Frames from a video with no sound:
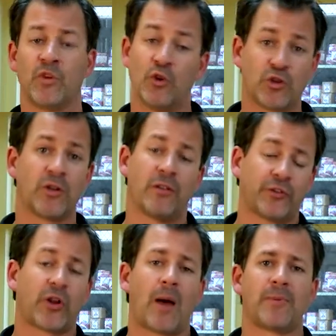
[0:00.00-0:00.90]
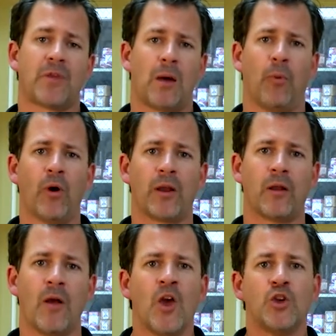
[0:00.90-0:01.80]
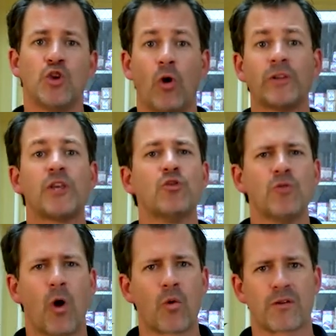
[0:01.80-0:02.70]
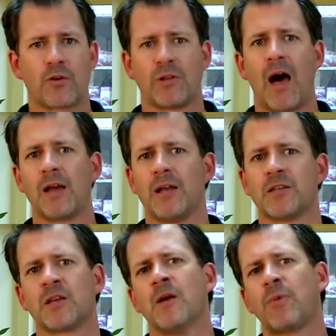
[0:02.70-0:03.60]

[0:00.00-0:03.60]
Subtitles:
Usually they'll stop at that point. Only you know where your line is.